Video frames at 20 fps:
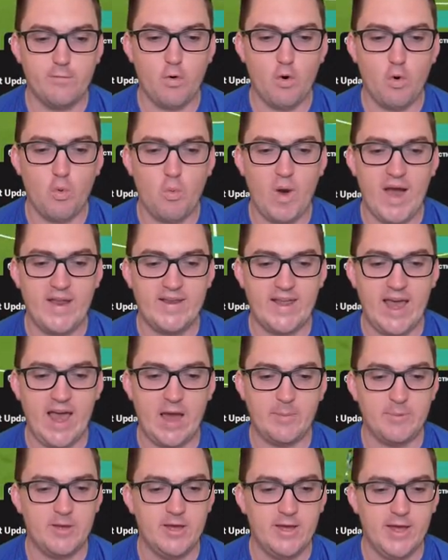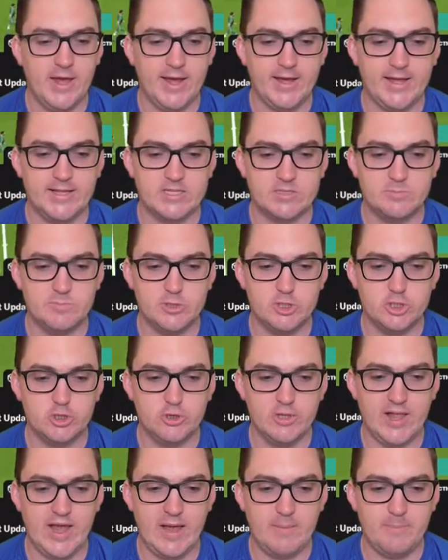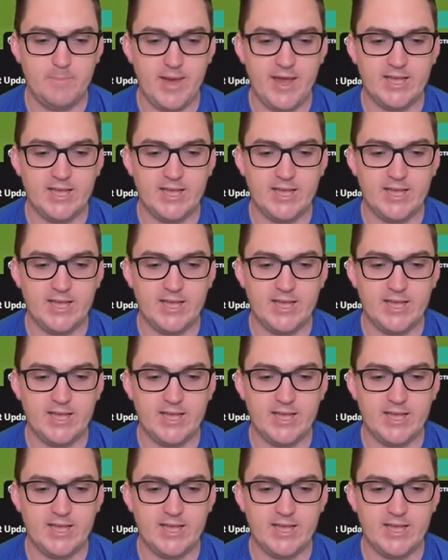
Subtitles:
4-1 up against Midtjylland.